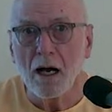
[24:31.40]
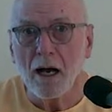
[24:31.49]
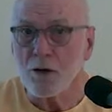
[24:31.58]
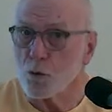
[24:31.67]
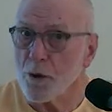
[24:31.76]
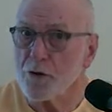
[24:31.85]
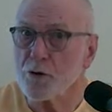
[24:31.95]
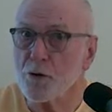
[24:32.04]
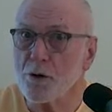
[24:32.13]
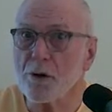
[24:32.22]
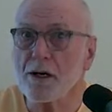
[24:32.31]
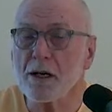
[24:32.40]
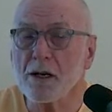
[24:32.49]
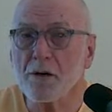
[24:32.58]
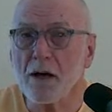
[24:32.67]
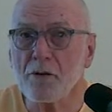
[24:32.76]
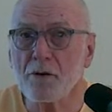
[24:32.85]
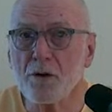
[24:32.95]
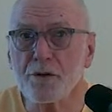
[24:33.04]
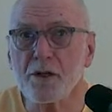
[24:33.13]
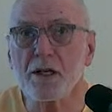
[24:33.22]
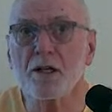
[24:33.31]
as a Westerner, and I
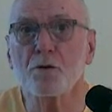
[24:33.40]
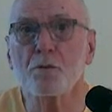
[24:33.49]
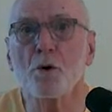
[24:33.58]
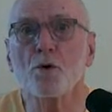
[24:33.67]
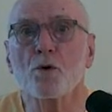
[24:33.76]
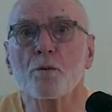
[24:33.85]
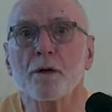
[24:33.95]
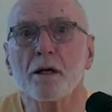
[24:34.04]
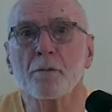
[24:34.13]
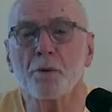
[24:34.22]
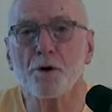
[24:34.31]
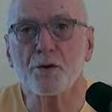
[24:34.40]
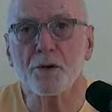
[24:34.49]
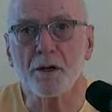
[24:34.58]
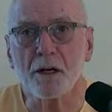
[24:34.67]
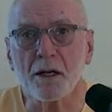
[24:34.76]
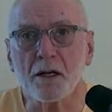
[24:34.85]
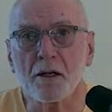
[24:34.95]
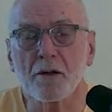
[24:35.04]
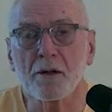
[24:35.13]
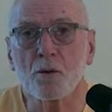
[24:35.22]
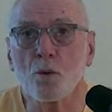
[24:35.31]
felt that he spoke to me personally,
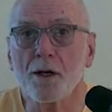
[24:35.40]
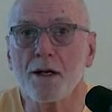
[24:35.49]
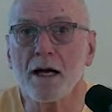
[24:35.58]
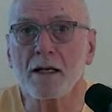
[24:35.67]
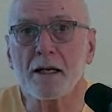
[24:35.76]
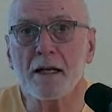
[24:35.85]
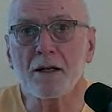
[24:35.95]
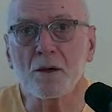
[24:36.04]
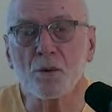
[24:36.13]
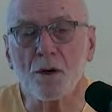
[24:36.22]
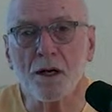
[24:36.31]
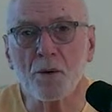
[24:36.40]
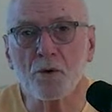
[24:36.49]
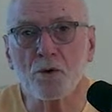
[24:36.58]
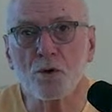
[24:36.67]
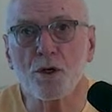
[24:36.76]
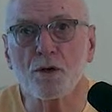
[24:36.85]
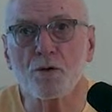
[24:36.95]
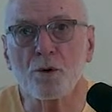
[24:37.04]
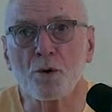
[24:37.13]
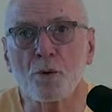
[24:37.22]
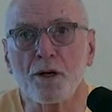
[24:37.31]
that what I needed, what I was looking
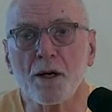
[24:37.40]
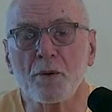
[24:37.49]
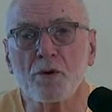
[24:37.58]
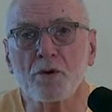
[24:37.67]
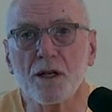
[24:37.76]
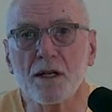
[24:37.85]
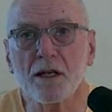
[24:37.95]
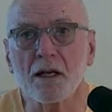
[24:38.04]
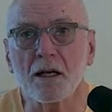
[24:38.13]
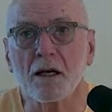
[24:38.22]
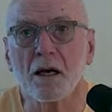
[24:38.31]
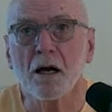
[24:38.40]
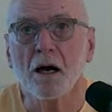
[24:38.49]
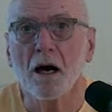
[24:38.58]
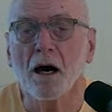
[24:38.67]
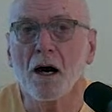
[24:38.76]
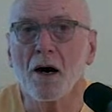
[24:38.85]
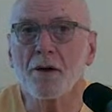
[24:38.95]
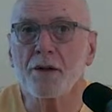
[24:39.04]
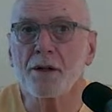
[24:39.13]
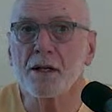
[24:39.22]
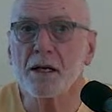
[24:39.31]
for, what I was seeking,
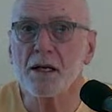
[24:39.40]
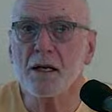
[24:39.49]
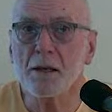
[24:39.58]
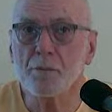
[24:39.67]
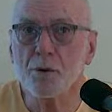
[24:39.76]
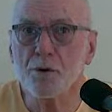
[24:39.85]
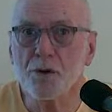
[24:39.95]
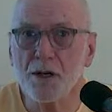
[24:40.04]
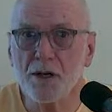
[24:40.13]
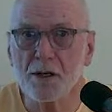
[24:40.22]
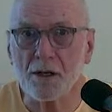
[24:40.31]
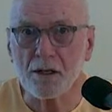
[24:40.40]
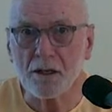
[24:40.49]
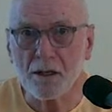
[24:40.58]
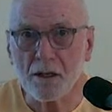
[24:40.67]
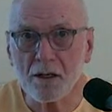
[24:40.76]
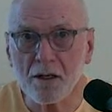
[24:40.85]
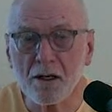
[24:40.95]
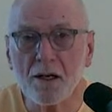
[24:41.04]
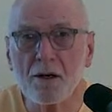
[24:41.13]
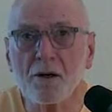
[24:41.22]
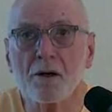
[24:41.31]
that he presented it in
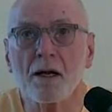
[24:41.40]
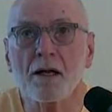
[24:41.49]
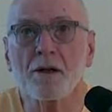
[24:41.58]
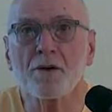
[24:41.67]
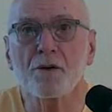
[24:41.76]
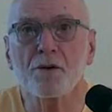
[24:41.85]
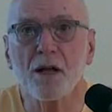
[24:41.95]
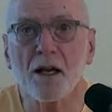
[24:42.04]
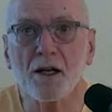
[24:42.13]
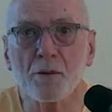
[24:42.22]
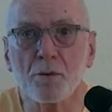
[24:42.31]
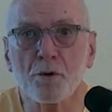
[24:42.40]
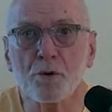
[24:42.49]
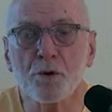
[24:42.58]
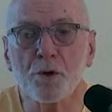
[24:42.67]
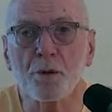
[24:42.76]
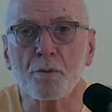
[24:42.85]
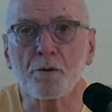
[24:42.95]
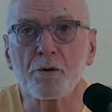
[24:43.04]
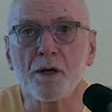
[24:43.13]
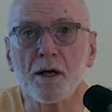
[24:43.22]
clear and understandable terms.